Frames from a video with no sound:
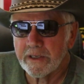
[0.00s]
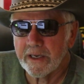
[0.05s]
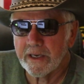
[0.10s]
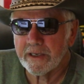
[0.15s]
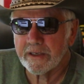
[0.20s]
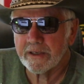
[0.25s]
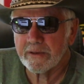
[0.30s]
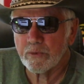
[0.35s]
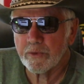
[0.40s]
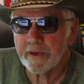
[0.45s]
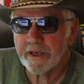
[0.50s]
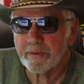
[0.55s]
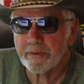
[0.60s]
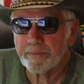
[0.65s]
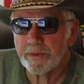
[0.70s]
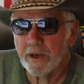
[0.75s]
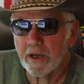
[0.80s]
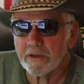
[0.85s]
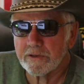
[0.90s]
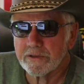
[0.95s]
had a weak
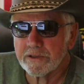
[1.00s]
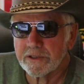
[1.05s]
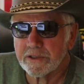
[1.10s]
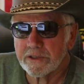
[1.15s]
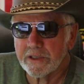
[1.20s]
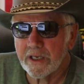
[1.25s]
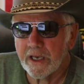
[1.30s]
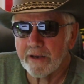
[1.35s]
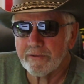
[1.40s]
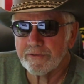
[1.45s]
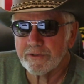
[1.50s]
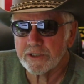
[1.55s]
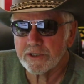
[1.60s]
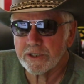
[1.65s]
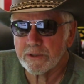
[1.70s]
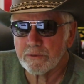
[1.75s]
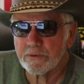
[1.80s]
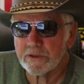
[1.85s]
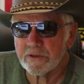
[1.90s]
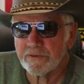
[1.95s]
pulse after
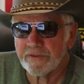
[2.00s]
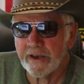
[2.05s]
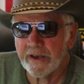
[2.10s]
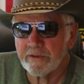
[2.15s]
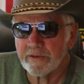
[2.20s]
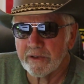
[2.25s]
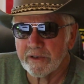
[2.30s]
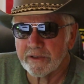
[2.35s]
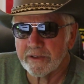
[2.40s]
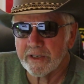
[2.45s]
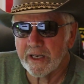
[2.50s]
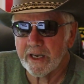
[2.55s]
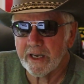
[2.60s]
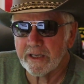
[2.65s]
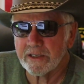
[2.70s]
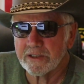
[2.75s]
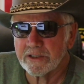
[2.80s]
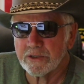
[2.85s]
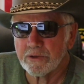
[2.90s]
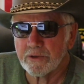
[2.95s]
she was found and
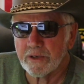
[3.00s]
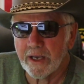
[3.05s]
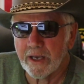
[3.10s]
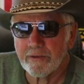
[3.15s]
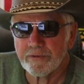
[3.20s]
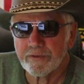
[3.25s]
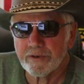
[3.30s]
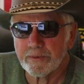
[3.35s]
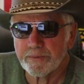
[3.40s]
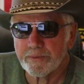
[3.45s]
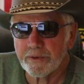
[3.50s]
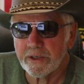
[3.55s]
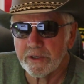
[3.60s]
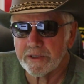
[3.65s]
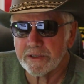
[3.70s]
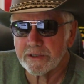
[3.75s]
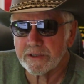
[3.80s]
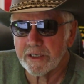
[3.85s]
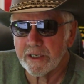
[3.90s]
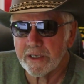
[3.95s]
died soon after,
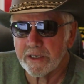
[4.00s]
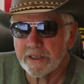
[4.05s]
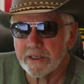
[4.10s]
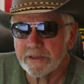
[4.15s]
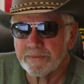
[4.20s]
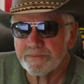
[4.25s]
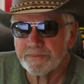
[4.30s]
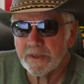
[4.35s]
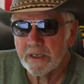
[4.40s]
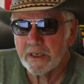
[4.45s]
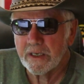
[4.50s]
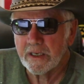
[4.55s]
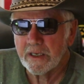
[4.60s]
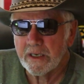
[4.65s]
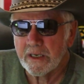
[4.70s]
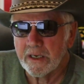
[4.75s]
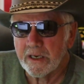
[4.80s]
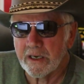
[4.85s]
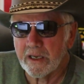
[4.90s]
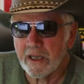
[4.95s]
police said.
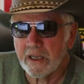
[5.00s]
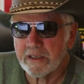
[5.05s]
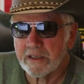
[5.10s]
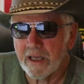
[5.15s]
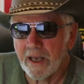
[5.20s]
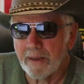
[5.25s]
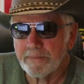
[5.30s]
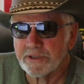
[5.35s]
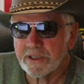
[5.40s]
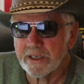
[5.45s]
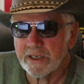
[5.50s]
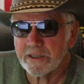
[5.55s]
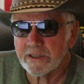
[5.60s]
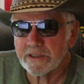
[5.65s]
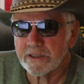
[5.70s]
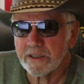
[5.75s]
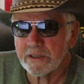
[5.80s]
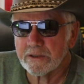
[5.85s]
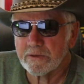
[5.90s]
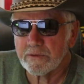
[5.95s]
An autopsy has
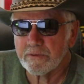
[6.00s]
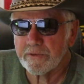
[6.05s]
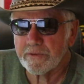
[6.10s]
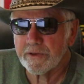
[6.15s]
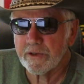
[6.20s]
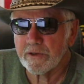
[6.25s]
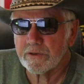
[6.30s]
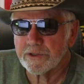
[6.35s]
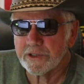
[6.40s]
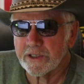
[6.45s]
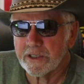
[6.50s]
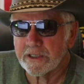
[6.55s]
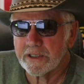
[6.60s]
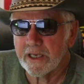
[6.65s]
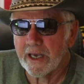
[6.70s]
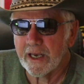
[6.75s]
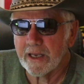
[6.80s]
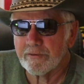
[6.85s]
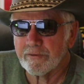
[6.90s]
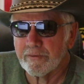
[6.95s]
since revealed she
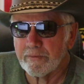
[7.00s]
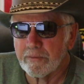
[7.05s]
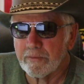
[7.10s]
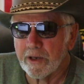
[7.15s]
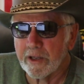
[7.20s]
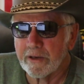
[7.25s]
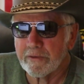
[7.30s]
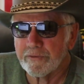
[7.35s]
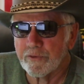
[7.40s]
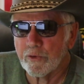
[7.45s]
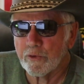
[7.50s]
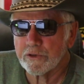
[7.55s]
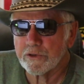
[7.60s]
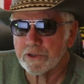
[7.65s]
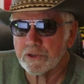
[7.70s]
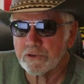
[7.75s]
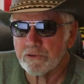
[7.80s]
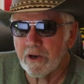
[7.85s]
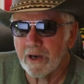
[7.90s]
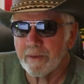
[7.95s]
died from blunt
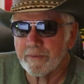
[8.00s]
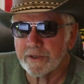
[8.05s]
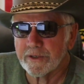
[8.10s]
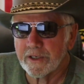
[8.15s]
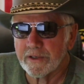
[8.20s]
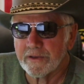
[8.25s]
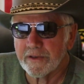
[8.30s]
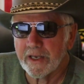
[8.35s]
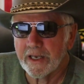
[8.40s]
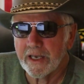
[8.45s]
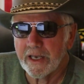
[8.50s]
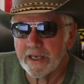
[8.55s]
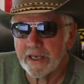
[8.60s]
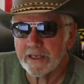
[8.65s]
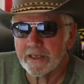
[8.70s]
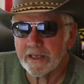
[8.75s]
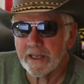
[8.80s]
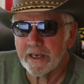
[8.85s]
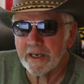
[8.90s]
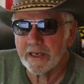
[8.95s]
force trauma to the
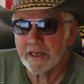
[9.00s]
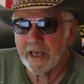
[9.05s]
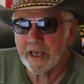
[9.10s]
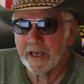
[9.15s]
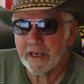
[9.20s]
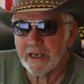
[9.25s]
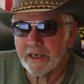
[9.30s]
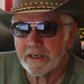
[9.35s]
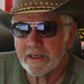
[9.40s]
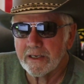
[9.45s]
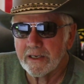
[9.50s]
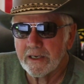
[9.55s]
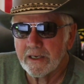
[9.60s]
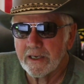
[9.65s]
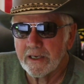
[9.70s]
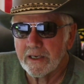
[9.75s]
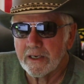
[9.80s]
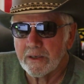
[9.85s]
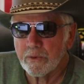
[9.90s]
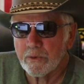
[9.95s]
head and neck
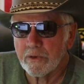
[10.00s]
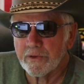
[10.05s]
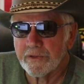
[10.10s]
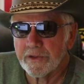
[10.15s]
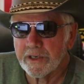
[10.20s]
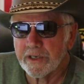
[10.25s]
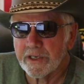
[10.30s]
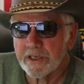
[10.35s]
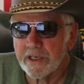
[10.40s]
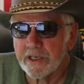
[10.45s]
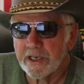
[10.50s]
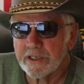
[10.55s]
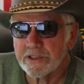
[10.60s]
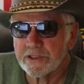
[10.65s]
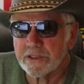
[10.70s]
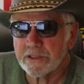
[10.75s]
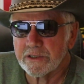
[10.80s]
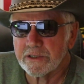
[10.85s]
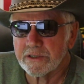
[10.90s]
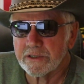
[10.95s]
with
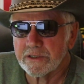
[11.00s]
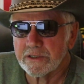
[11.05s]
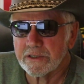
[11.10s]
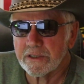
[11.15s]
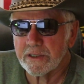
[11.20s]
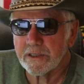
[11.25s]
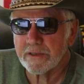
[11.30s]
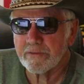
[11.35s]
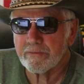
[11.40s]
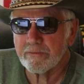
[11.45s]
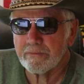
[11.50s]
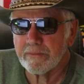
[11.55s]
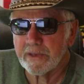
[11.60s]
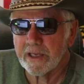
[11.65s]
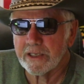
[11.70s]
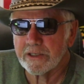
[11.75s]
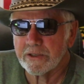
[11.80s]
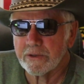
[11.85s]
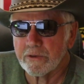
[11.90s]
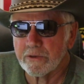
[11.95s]
indications of
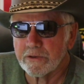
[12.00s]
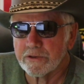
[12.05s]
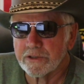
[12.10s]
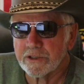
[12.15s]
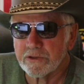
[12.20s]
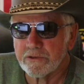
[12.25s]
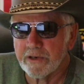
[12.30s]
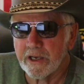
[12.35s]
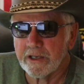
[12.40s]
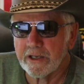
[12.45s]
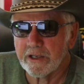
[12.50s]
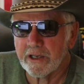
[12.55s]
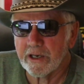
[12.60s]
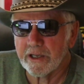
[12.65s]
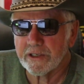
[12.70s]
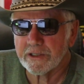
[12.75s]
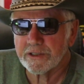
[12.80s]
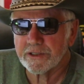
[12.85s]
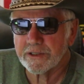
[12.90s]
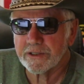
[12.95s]
manual
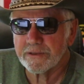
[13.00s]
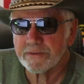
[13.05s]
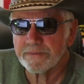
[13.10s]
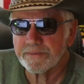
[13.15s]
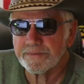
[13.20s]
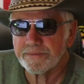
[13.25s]
strangulation.